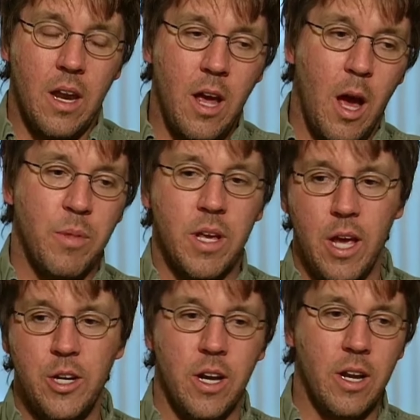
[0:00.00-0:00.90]

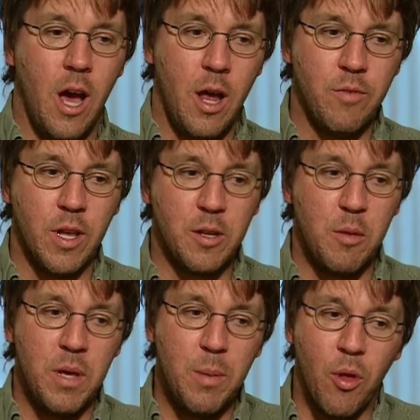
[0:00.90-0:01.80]
complication and conflict in
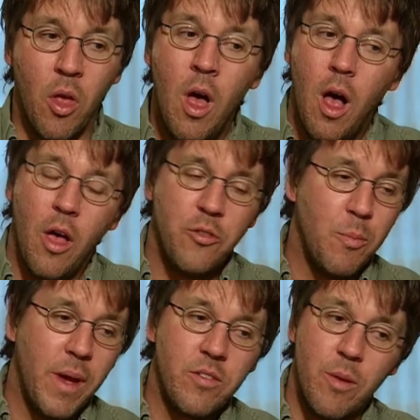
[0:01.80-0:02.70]
people also
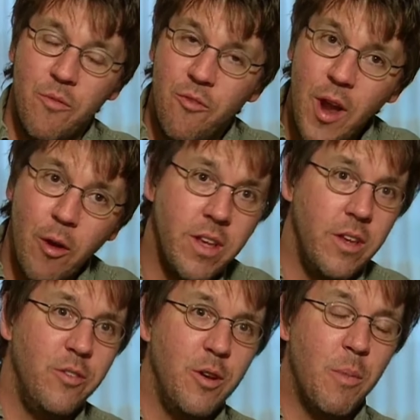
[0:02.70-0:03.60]
makes them very
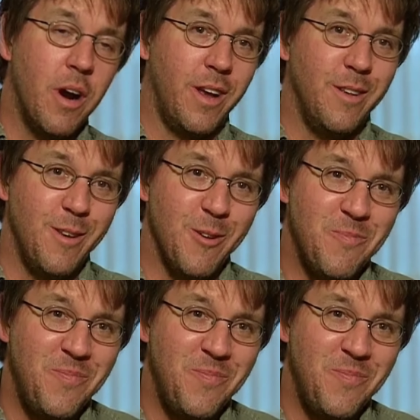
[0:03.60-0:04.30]
easy to market to.